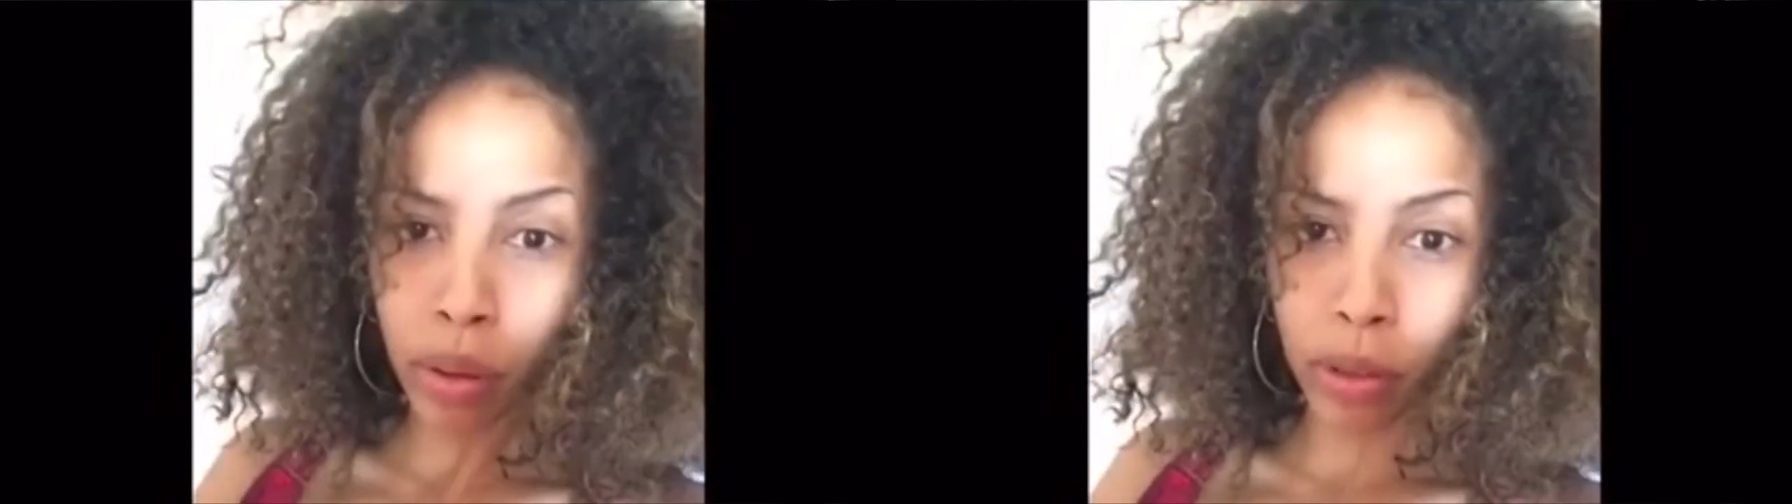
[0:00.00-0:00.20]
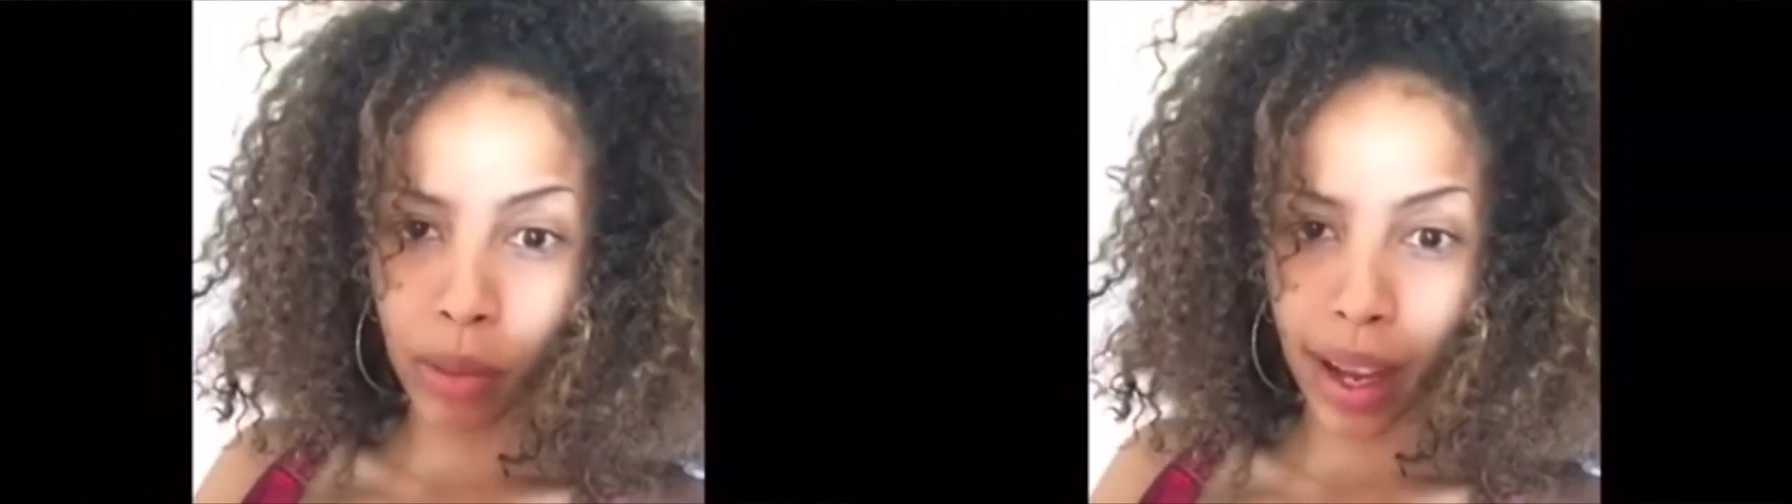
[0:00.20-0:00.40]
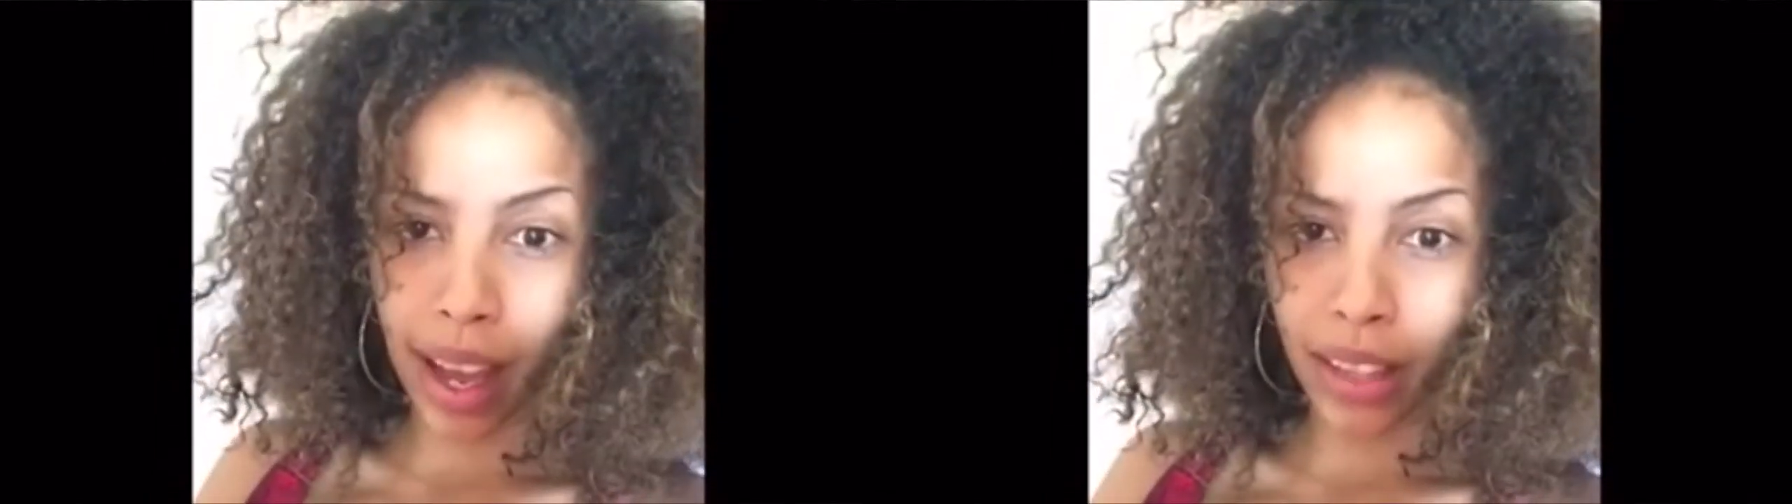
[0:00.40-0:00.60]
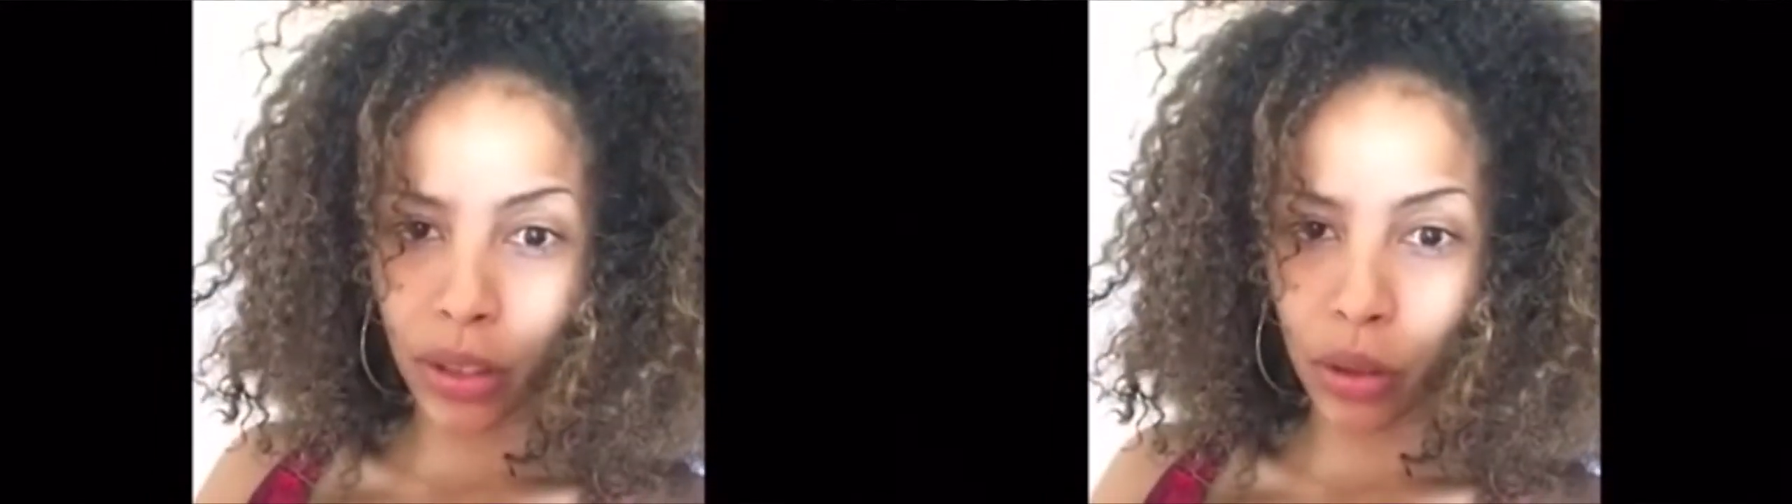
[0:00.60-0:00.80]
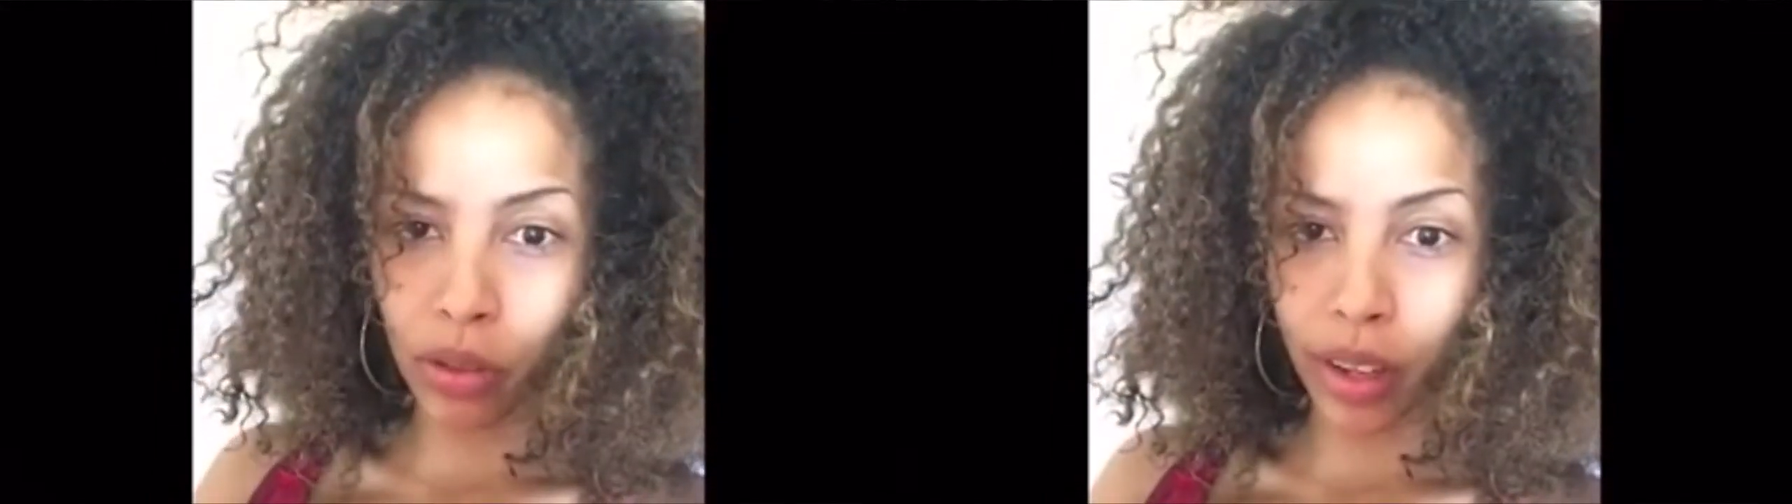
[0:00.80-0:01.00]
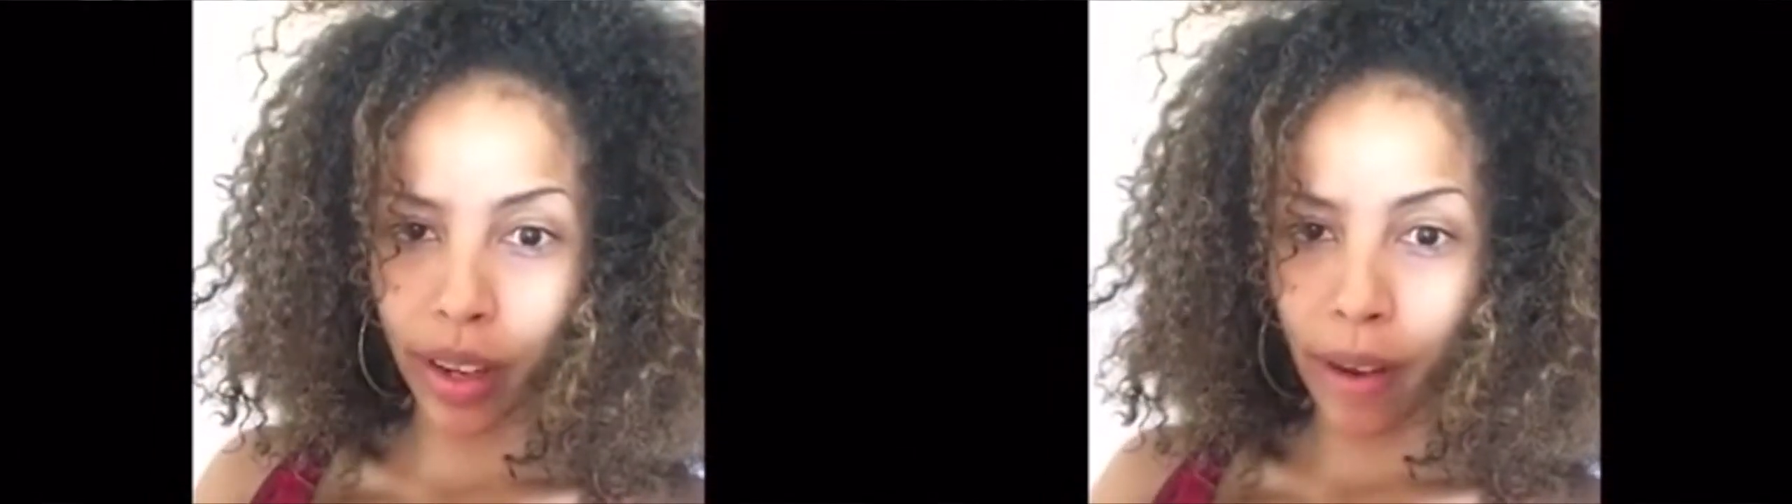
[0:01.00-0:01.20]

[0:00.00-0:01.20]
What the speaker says: pulled my ass over.